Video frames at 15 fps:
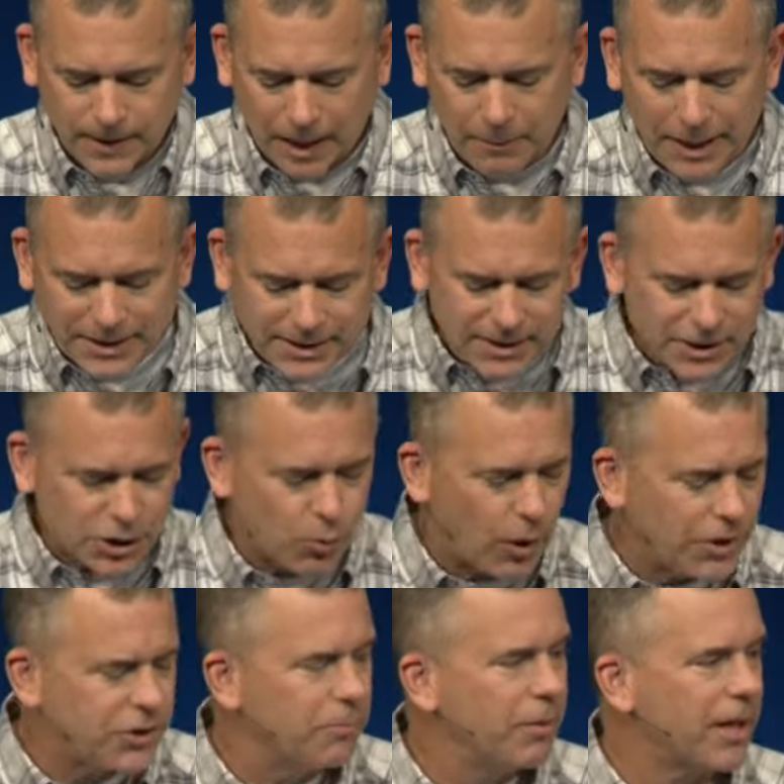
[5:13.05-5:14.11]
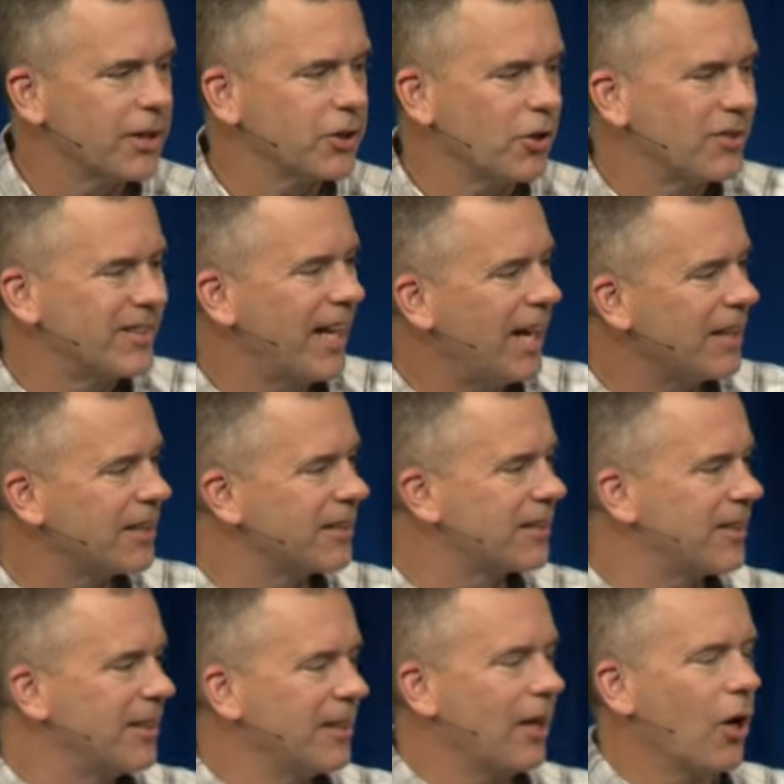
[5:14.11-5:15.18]
I'm asking this question because our
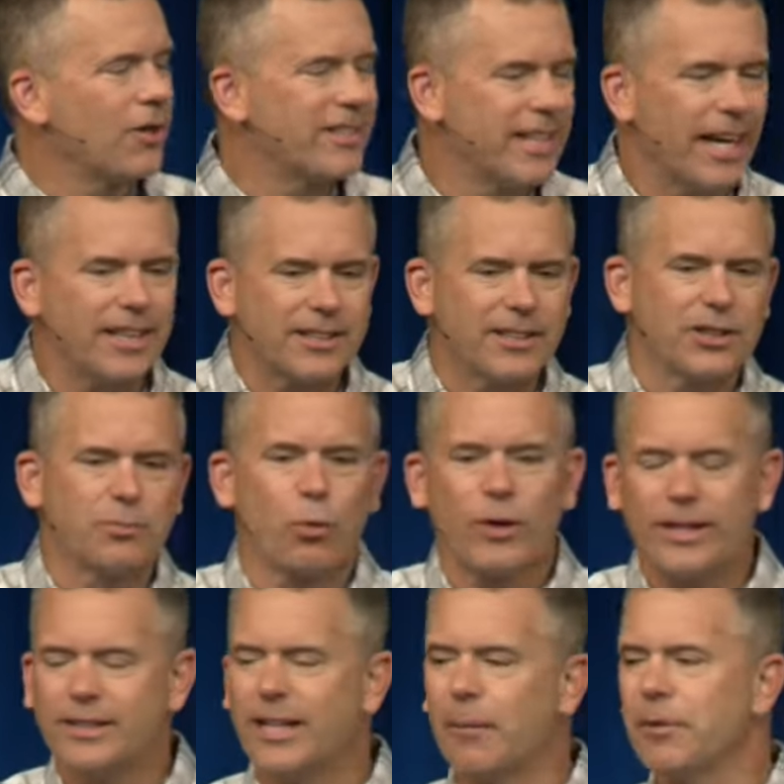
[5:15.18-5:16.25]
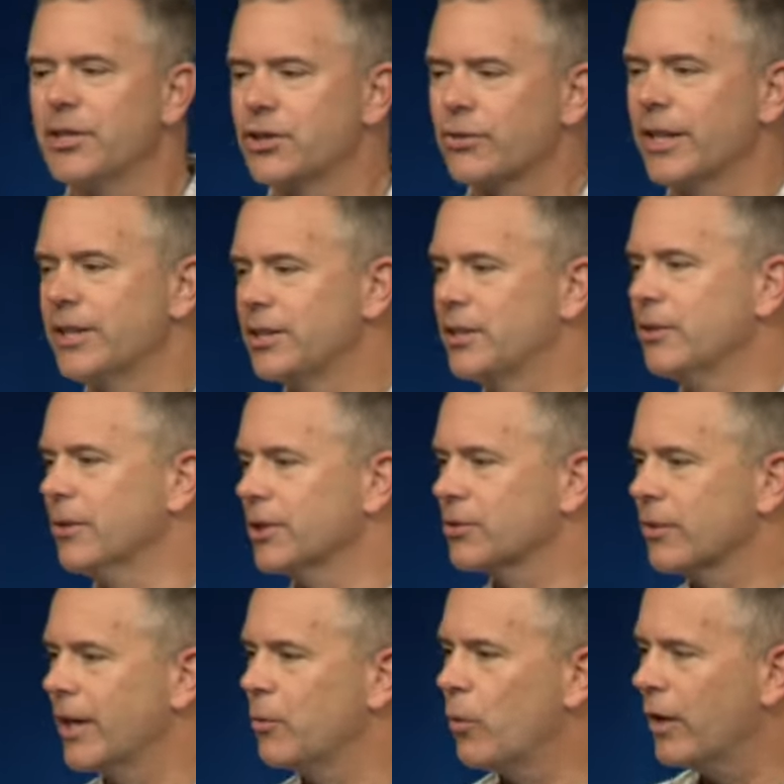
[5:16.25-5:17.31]
text, our text this morning demonstrates to us,
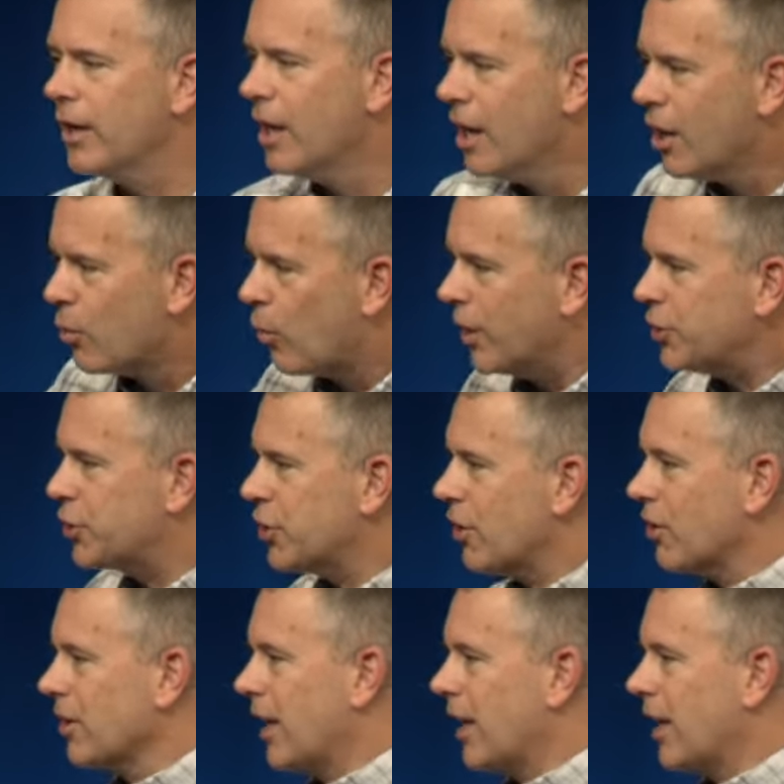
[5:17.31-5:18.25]
right? What, what should our